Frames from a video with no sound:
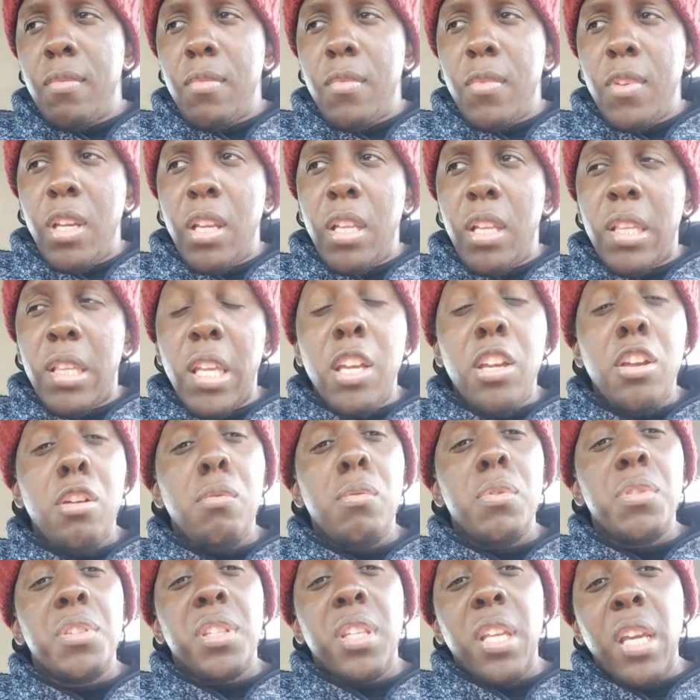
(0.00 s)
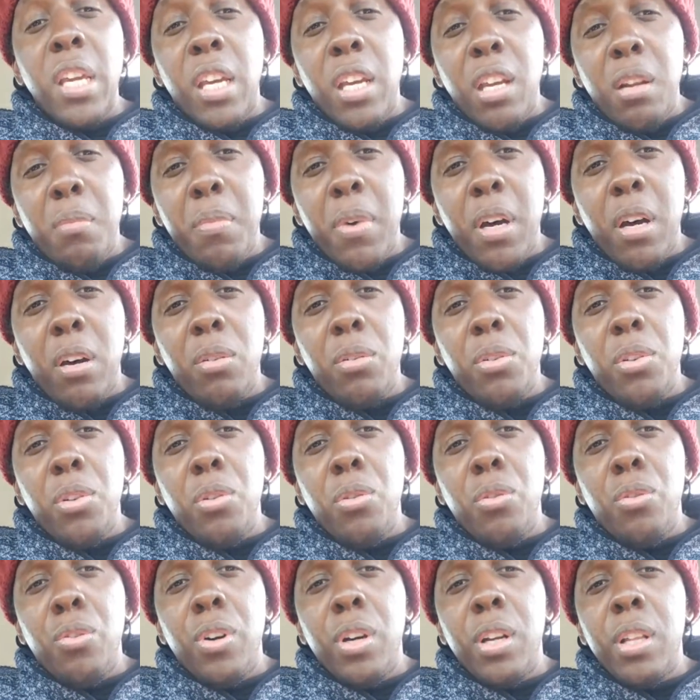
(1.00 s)
Anything you was thinking about
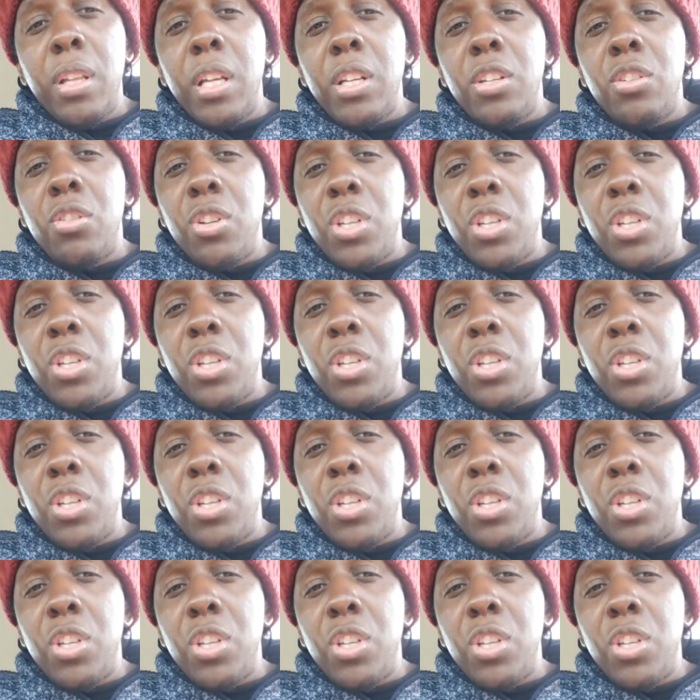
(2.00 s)
doing that